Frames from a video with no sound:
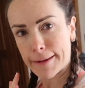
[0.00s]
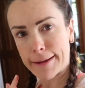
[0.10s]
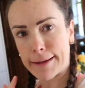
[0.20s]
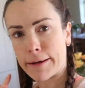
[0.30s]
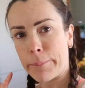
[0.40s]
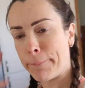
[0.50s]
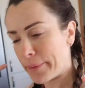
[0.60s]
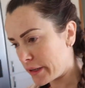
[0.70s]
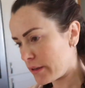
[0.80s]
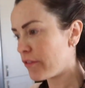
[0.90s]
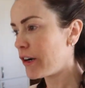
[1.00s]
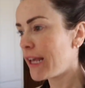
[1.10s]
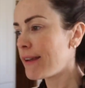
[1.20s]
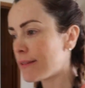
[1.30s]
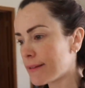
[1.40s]
and body
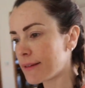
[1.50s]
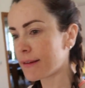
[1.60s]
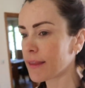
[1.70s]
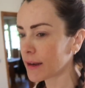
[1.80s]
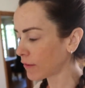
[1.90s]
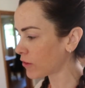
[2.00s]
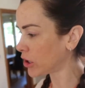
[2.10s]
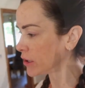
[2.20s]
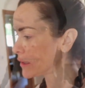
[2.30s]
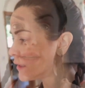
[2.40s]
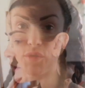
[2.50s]
related that I've gotten.